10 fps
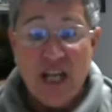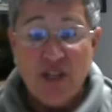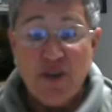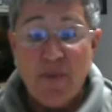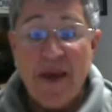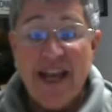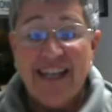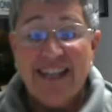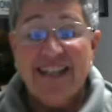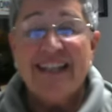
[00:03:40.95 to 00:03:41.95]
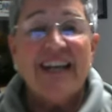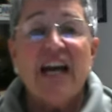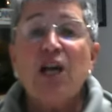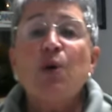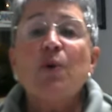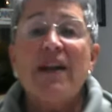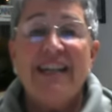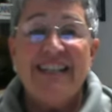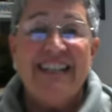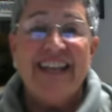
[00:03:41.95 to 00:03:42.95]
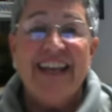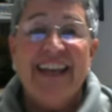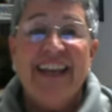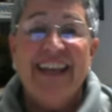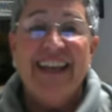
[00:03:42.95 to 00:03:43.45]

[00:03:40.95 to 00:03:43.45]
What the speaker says: So make it a great day.